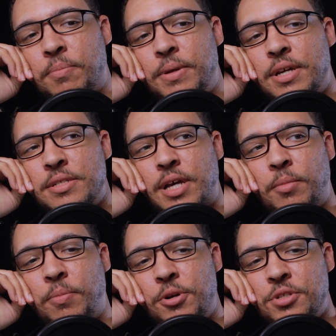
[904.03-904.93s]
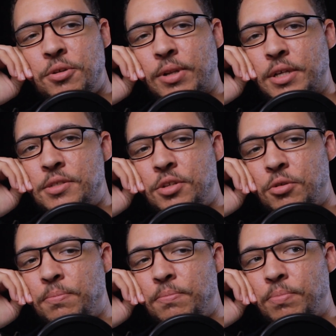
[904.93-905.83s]
because I'm a person who likes to
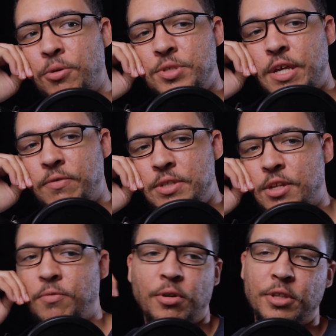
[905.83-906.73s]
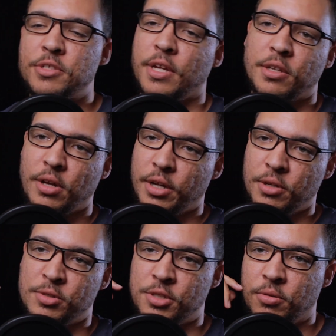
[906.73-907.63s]
do post-heavy stuff, or at least I
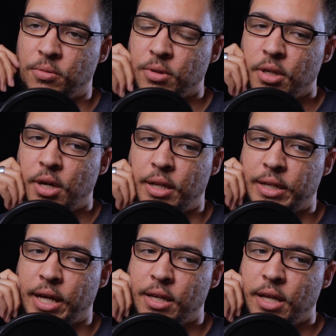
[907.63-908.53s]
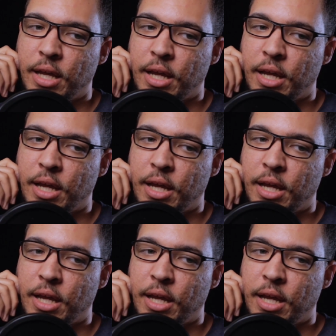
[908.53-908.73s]
used to a lot.